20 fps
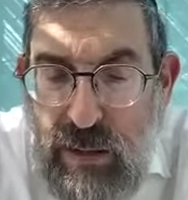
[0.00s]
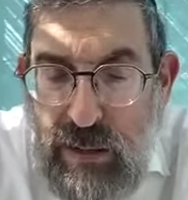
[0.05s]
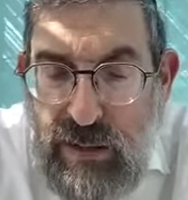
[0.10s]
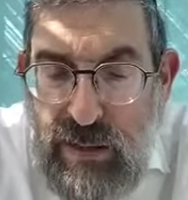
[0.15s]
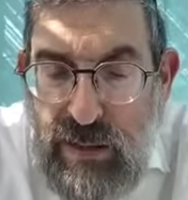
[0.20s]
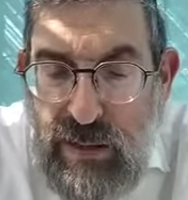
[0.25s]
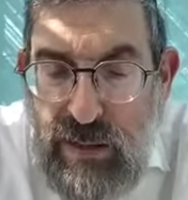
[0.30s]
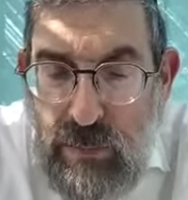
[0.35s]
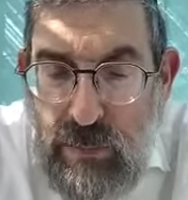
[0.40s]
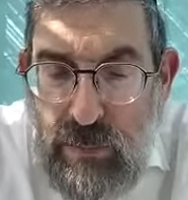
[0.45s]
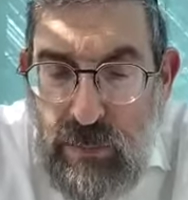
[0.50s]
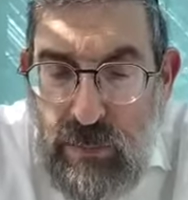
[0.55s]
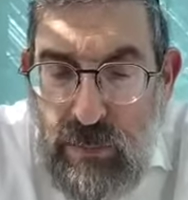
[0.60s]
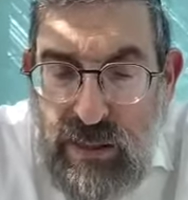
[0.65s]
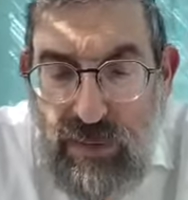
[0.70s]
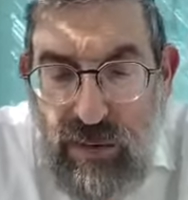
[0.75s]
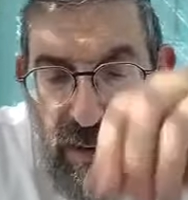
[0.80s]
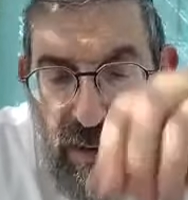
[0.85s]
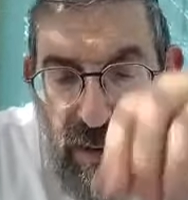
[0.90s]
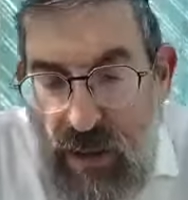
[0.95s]
Friday is not
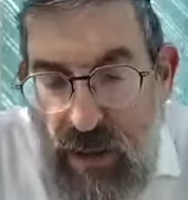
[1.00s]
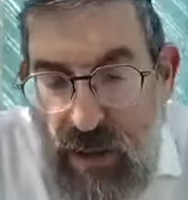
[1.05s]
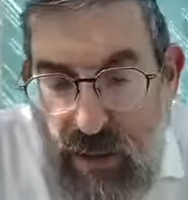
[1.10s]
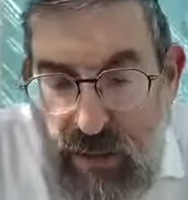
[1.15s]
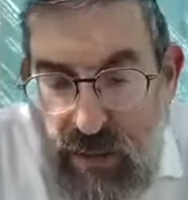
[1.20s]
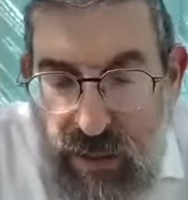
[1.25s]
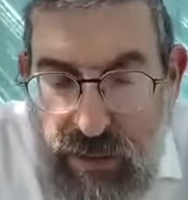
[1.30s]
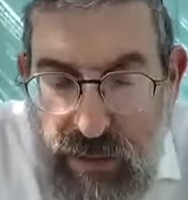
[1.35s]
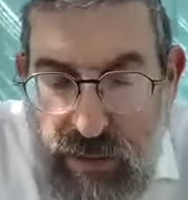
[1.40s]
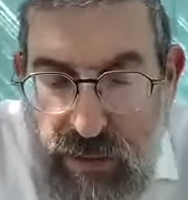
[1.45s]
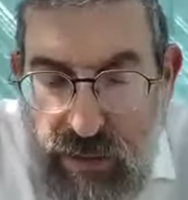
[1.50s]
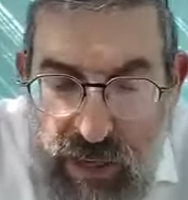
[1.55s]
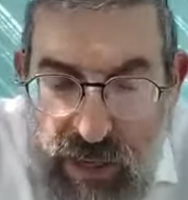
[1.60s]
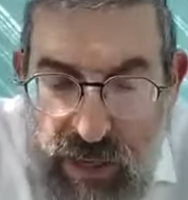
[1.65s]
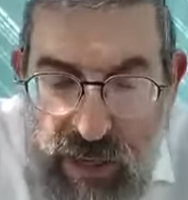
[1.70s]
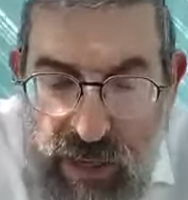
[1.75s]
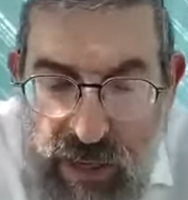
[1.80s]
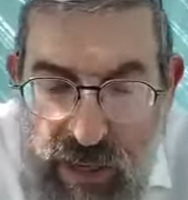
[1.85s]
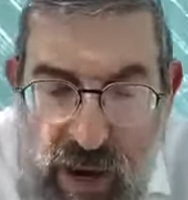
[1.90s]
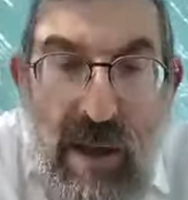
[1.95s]
Meskavin.
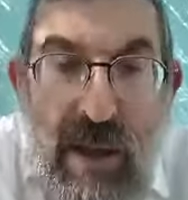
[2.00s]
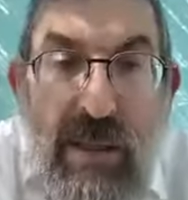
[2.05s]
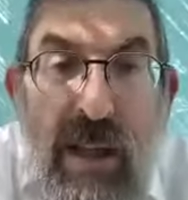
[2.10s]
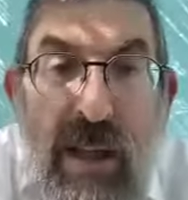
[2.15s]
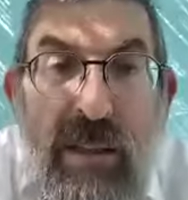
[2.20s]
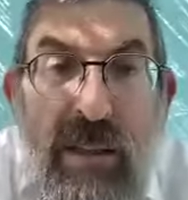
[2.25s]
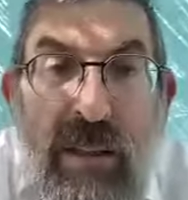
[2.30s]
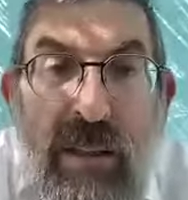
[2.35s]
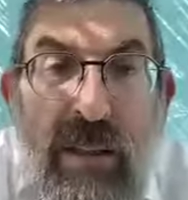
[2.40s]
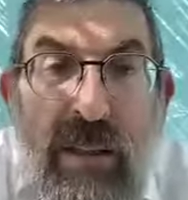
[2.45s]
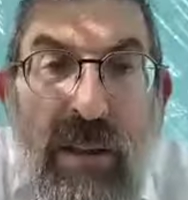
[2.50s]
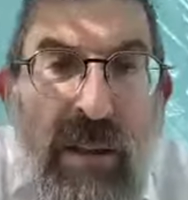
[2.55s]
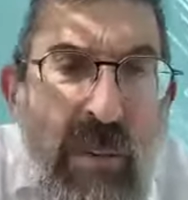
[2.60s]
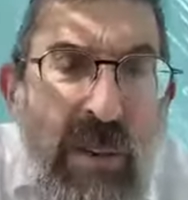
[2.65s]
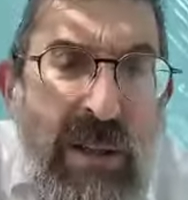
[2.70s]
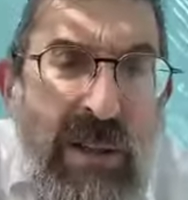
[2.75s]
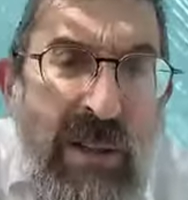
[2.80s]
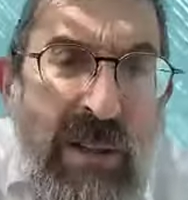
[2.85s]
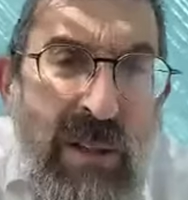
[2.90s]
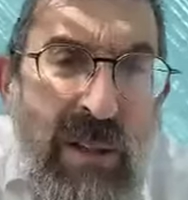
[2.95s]
They always say, Arye,
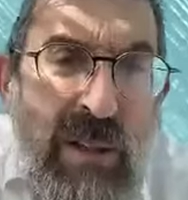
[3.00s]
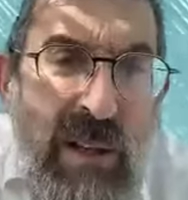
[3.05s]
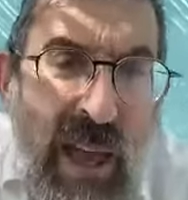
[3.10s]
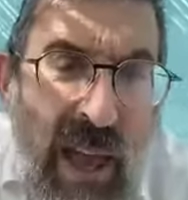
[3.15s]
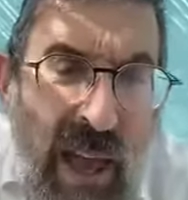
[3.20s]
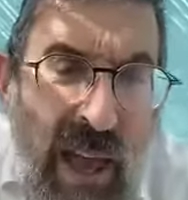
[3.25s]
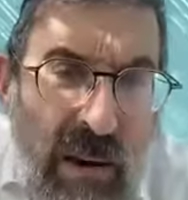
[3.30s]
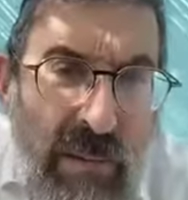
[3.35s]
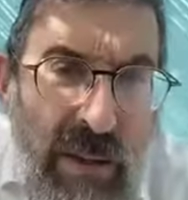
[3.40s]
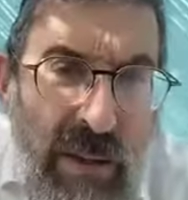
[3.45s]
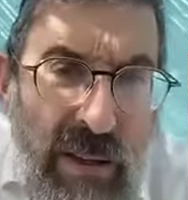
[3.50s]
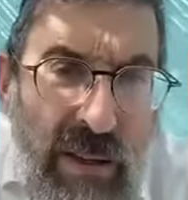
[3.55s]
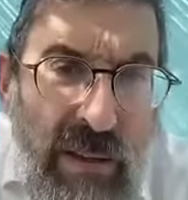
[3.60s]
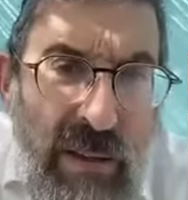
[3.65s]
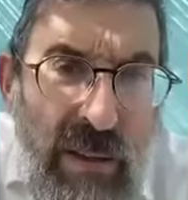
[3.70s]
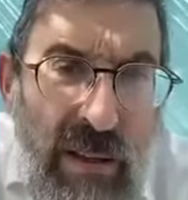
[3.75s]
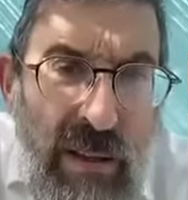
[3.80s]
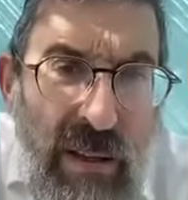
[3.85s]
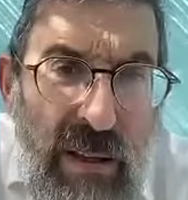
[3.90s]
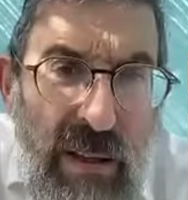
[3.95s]
that you can always
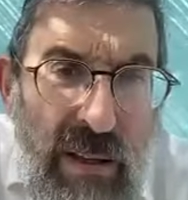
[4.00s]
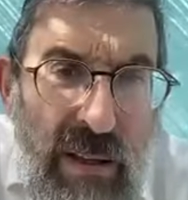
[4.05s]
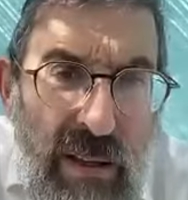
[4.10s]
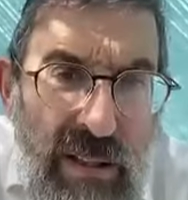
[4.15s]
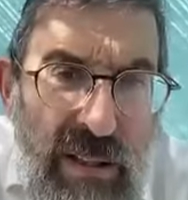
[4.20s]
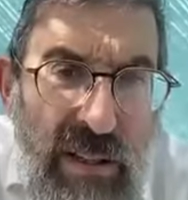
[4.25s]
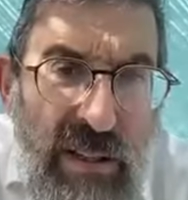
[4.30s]
carry it.